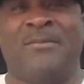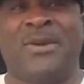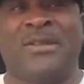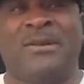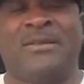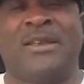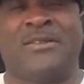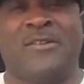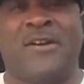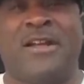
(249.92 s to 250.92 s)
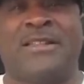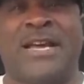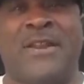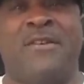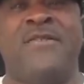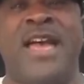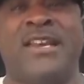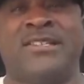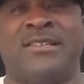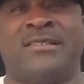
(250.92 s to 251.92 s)
But there are a lot of
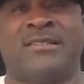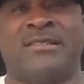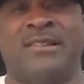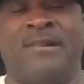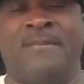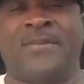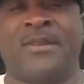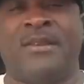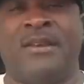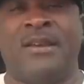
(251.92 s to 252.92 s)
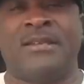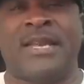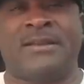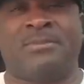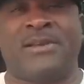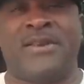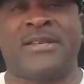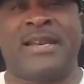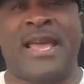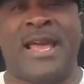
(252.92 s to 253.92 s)
advantages that players
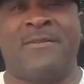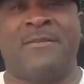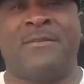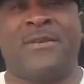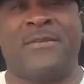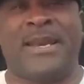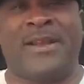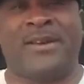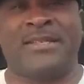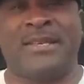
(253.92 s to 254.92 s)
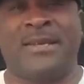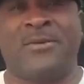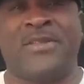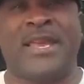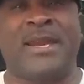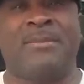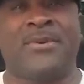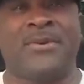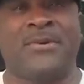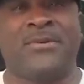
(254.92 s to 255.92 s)
can have, or depending on the team, where they can
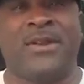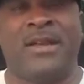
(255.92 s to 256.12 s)
improve.